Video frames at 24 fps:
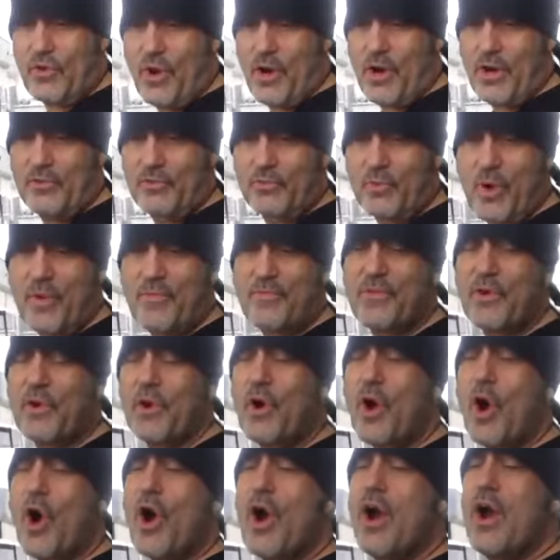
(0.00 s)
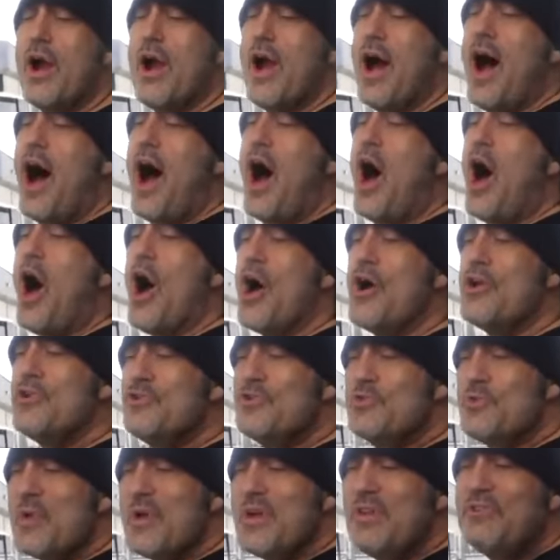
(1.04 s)
car is rough. There are
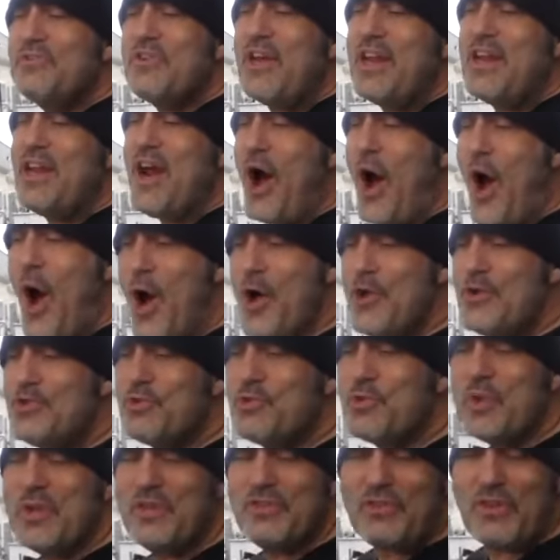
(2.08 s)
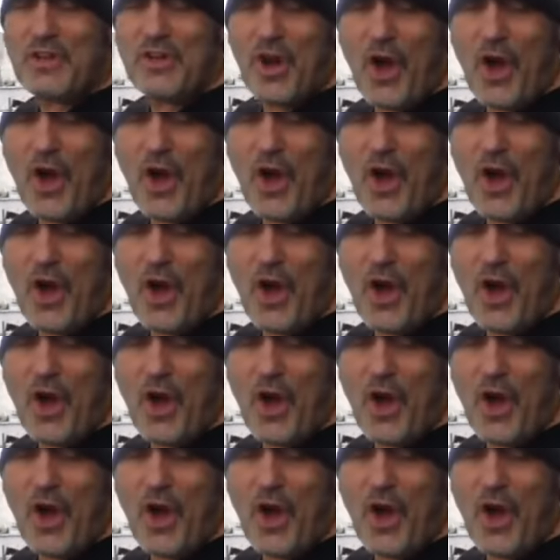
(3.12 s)
hundreds and hundreds and